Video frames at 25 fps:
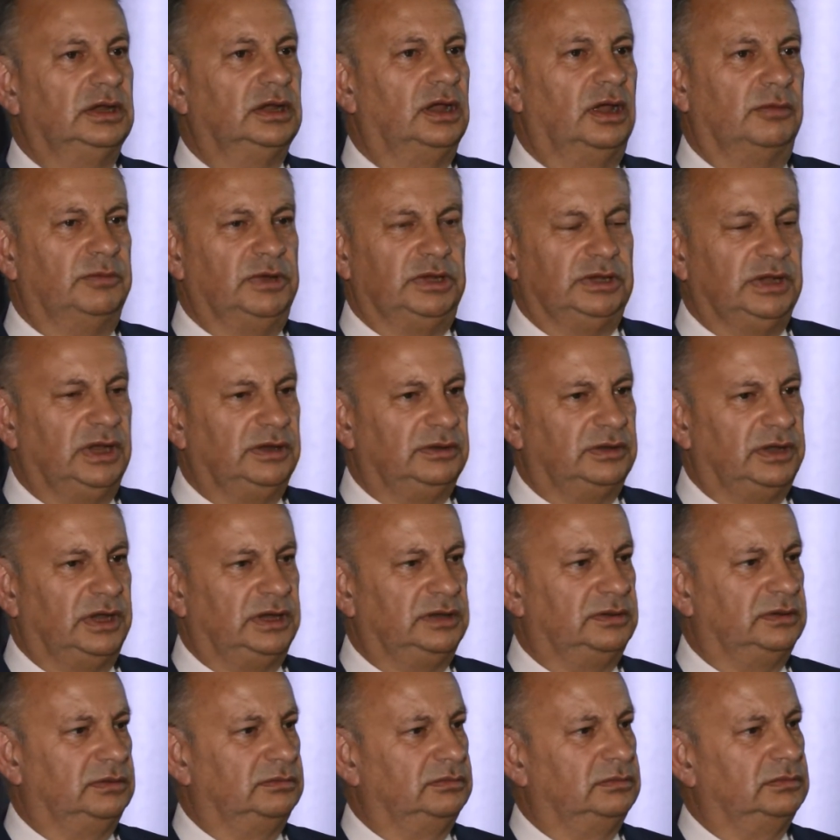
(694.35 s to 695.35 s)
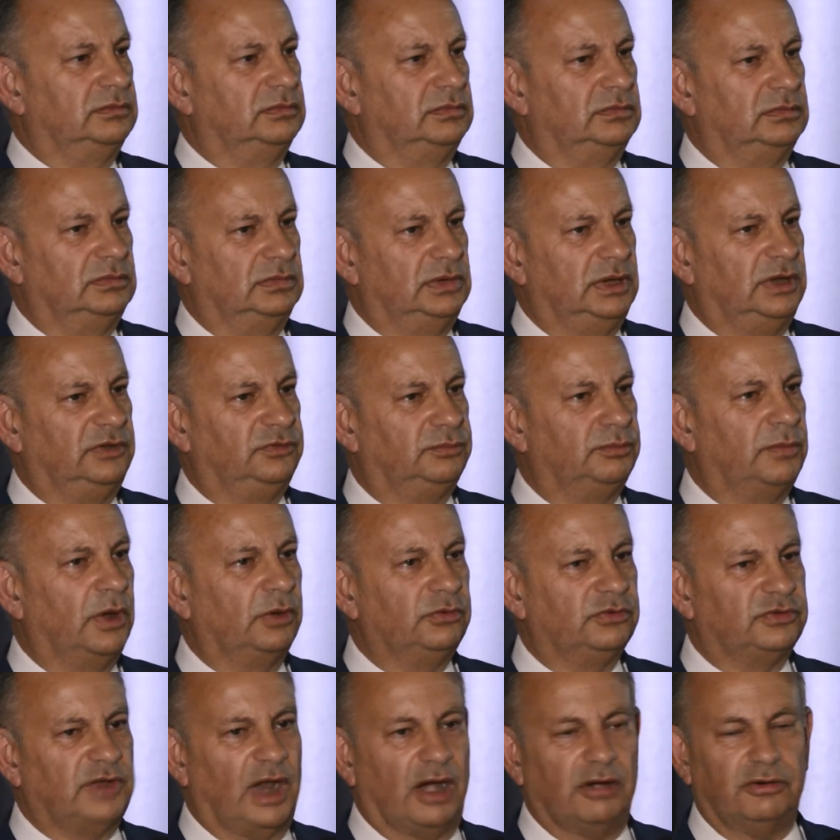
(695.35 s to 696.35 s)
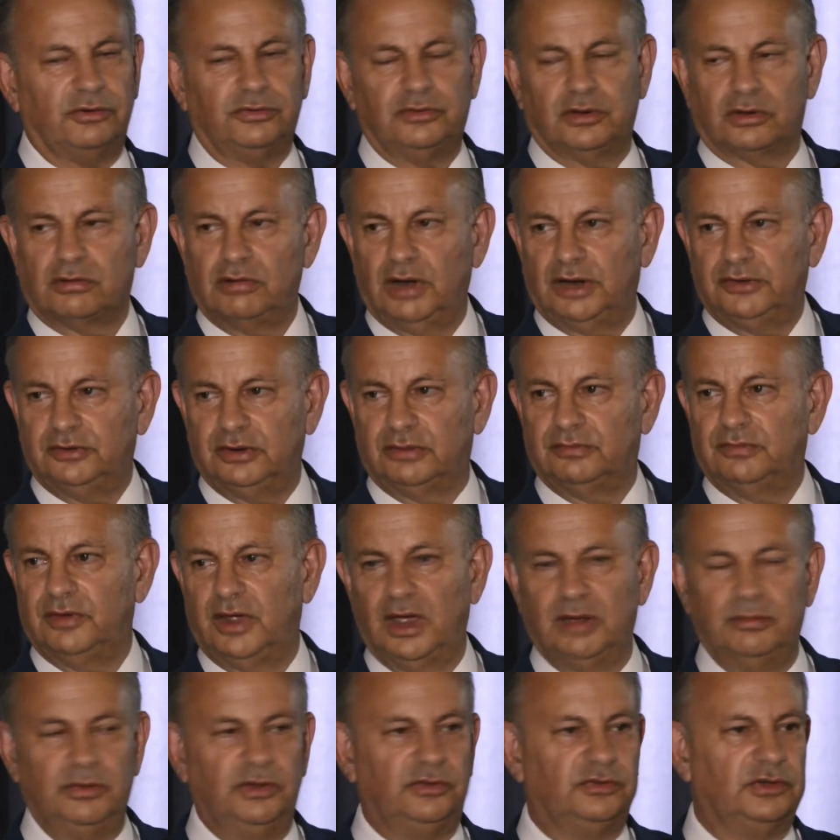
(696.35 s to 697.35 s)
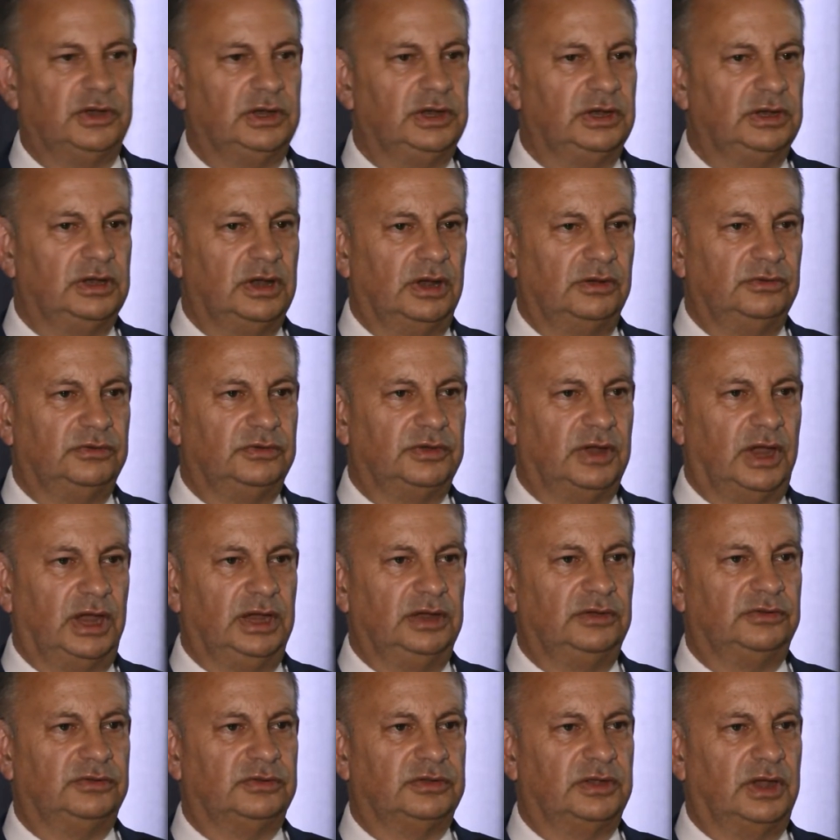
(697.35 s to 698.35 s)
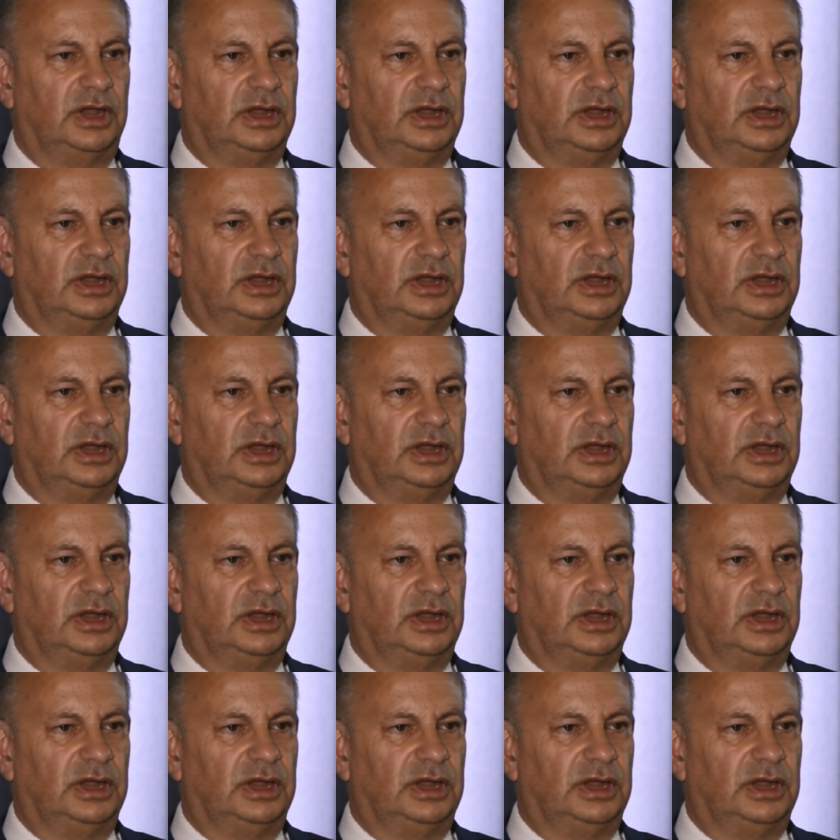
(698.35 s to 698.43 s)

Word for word: I mean, they, they, as most aristocratic families did in those days,